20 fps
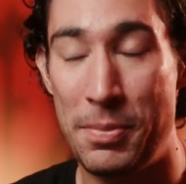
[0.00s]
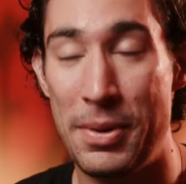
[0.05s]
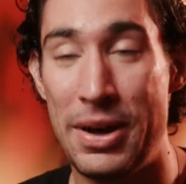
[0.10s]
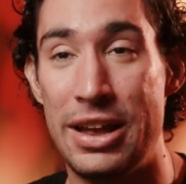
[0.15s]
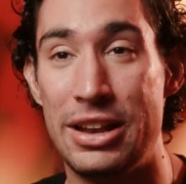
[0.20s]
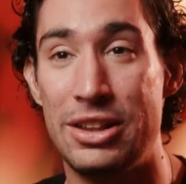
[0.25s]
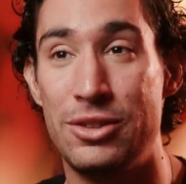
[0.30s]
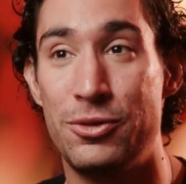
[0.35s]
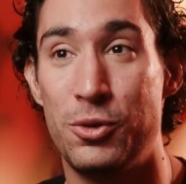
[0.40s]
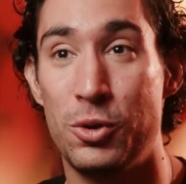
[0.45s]

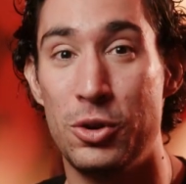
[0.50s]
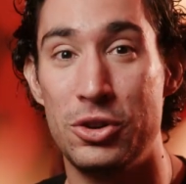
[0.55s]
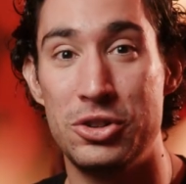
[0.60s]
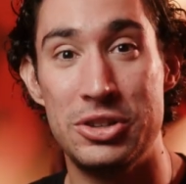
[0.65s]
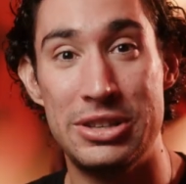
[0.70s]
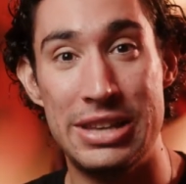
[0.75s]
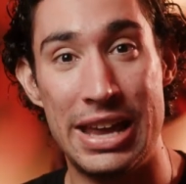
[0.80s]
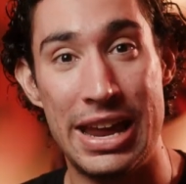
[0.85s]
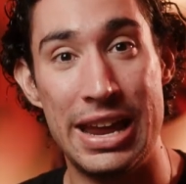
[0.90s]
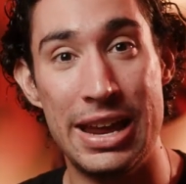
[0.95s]
But for
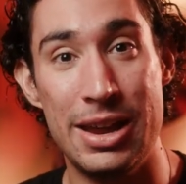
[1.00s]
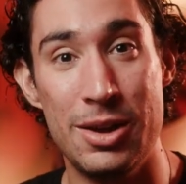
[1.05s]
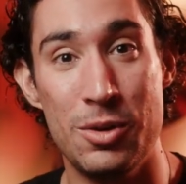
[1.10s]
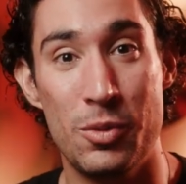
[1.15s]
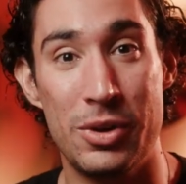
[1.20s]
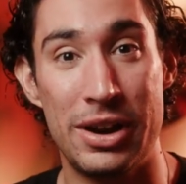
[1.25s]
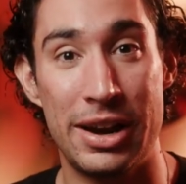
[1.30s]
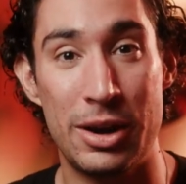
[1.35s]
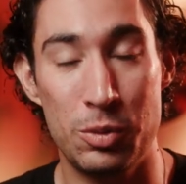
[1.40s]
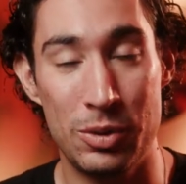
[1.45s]
today,
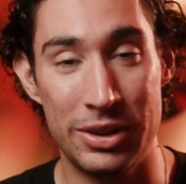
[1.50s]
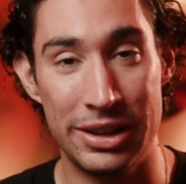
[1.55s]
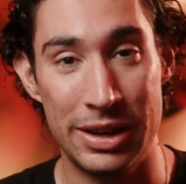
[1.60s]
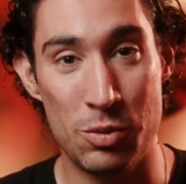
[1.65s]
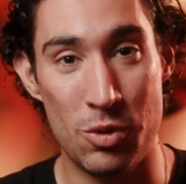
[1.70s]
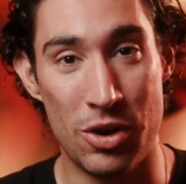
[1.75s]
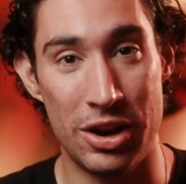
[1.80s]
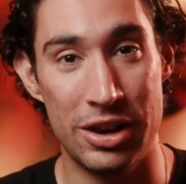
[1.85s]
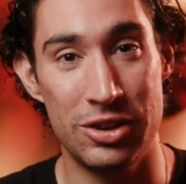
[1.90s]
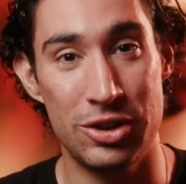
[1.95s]
what I really
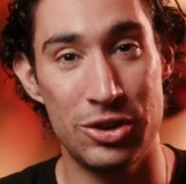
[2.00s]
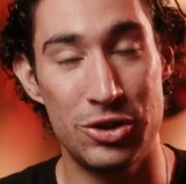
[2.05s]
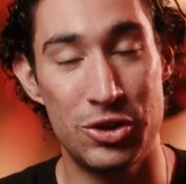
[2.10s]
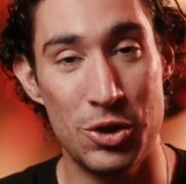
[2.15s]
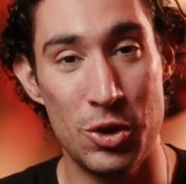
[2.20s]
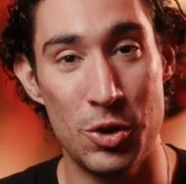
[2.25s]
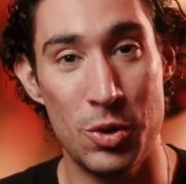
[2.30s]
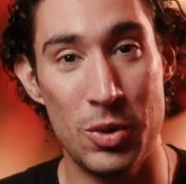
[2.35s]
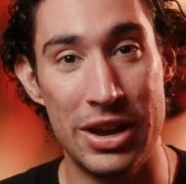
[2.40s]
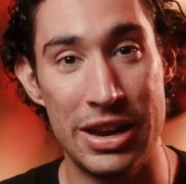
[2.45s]
wanted to
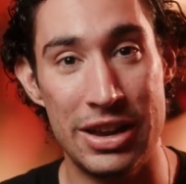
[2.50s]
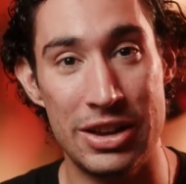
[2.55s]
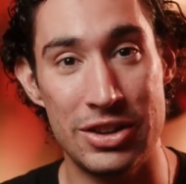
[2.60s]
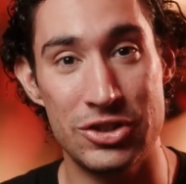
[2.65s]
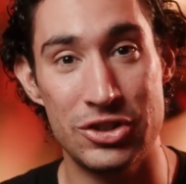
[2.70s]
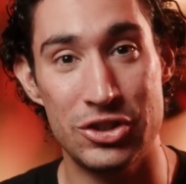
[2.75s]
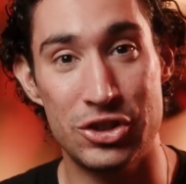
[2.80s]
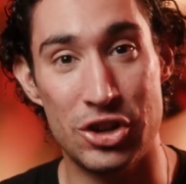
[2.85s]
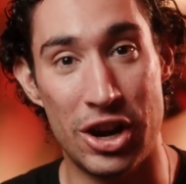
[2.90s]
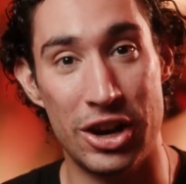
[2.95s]
do
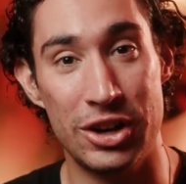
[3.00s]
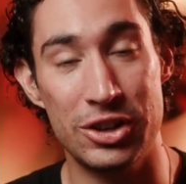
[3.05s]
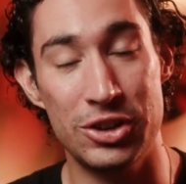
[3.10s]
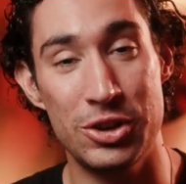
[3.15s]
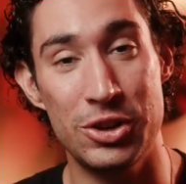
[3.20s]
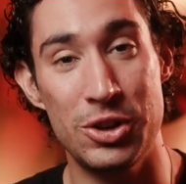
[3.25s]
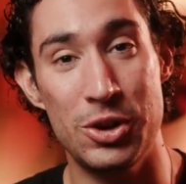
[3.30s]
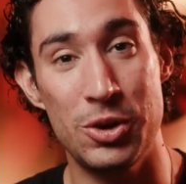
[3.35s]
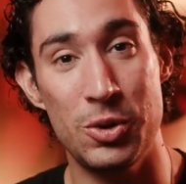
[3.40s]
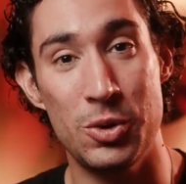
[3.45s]
is talk
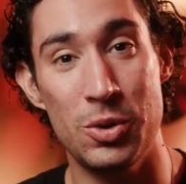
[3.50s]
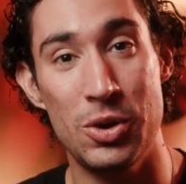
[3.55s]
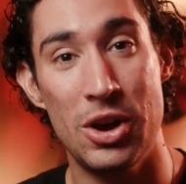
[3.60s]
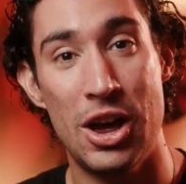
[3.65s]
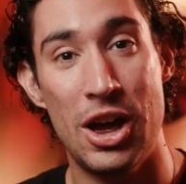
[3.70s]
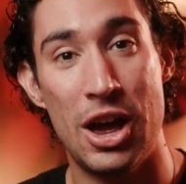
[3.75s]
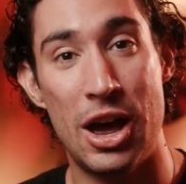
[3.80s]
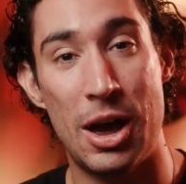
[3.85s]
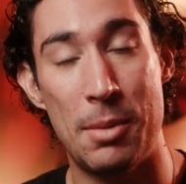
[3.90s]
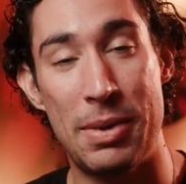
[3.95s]
to you
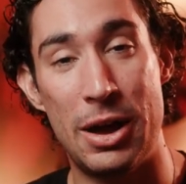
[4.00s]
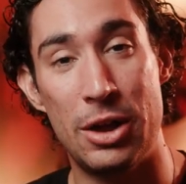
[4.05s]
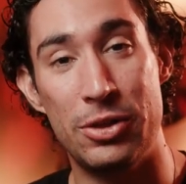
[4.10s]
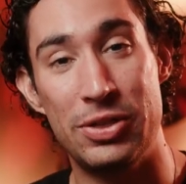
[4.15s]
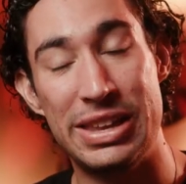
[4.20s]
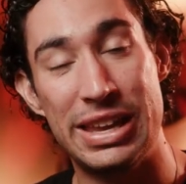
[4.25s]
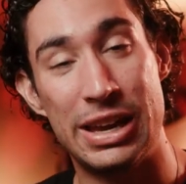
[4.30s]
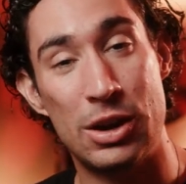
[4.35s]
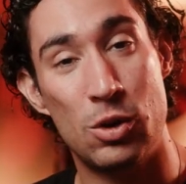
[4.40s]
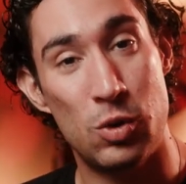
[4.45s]

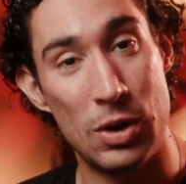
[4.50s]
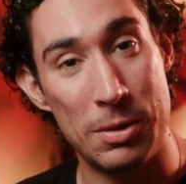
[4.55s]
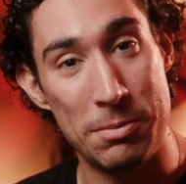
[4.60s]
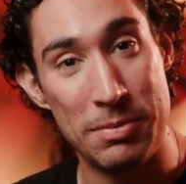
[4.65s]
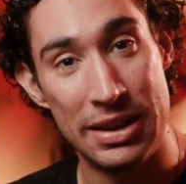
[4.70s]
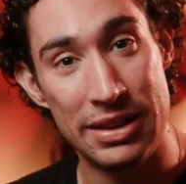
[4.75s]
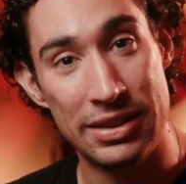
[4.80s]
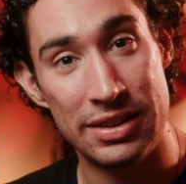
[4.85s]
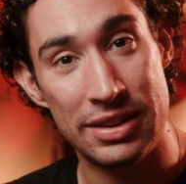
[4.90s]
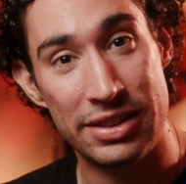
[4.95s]
about the
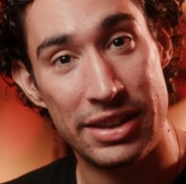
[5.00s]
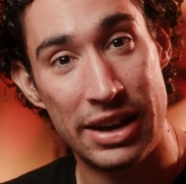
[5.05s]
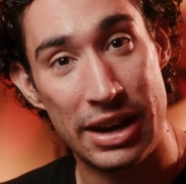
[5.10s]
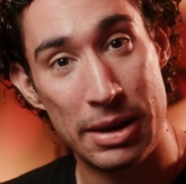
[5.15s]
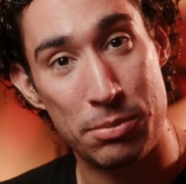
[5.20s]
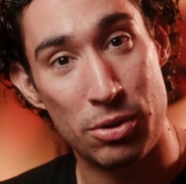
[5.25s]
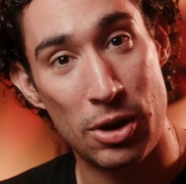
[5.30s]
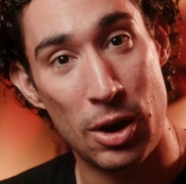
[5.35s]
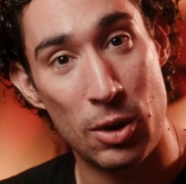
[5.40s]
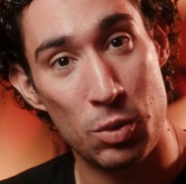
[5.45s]
equipment that
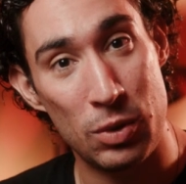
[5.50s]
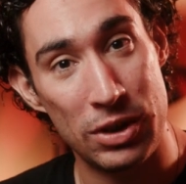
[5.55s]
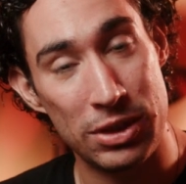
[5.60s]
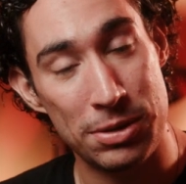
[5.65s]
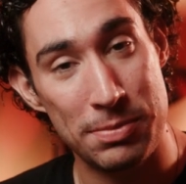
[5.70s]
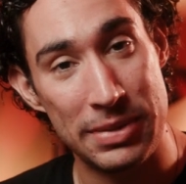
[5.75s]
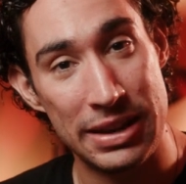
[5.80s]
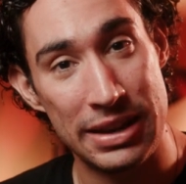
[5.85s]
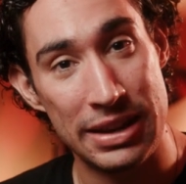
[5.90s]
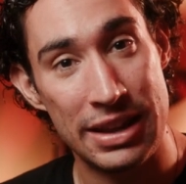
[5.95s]
I brought
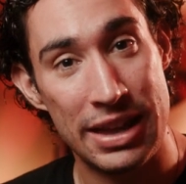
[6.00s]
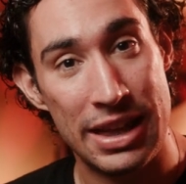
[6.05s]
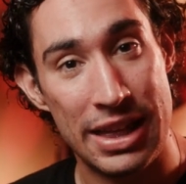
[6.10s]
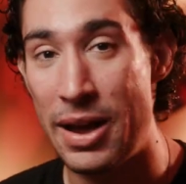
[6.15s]
with me.